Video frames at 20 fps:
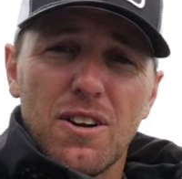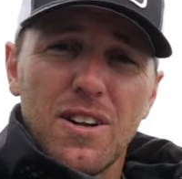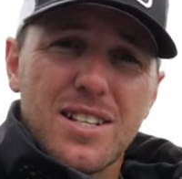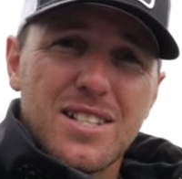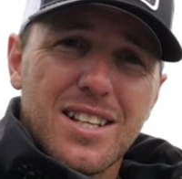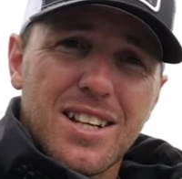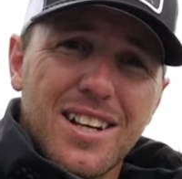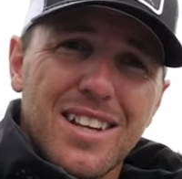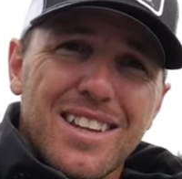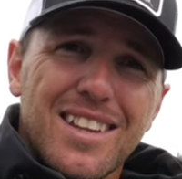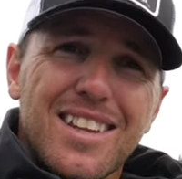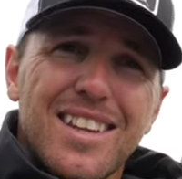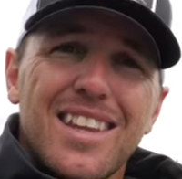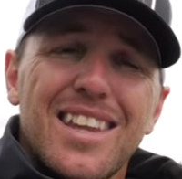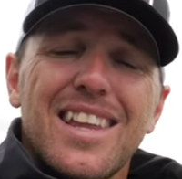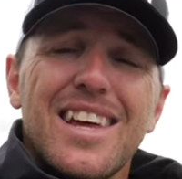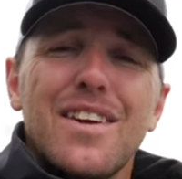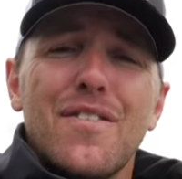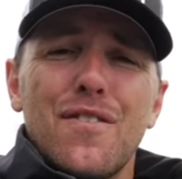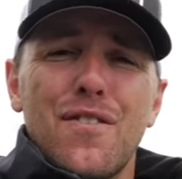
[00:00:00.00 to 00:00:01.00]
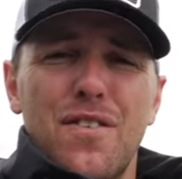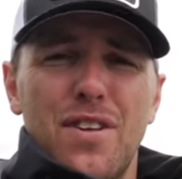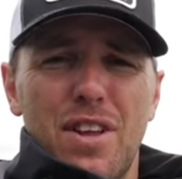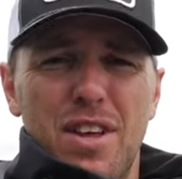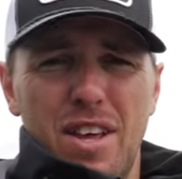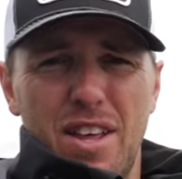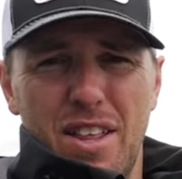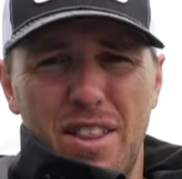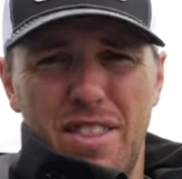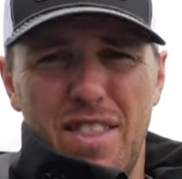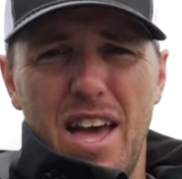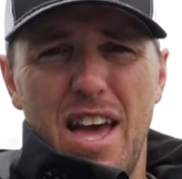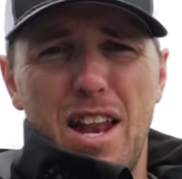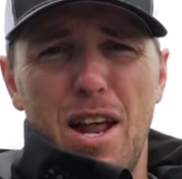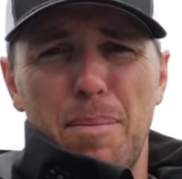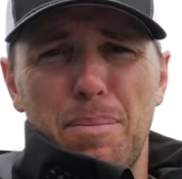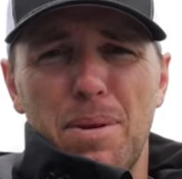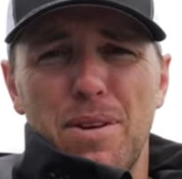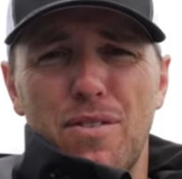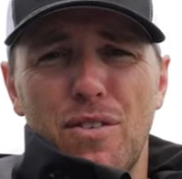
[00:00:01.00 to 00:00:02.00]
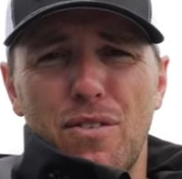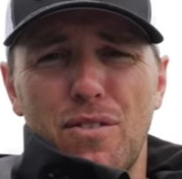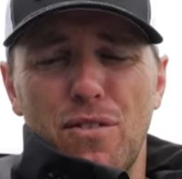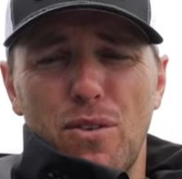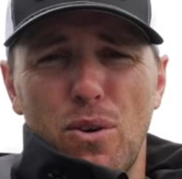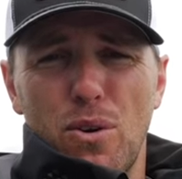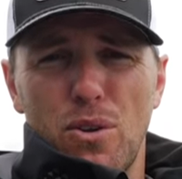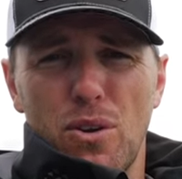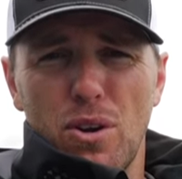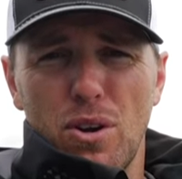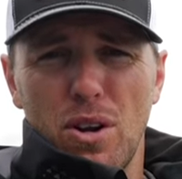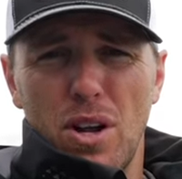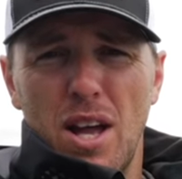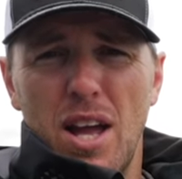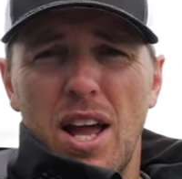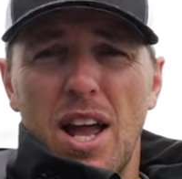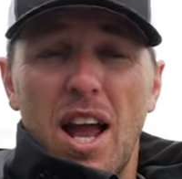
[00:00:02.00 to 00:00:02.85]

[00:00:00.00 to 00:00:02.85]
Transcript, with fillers: and it's gonna lift that up even further.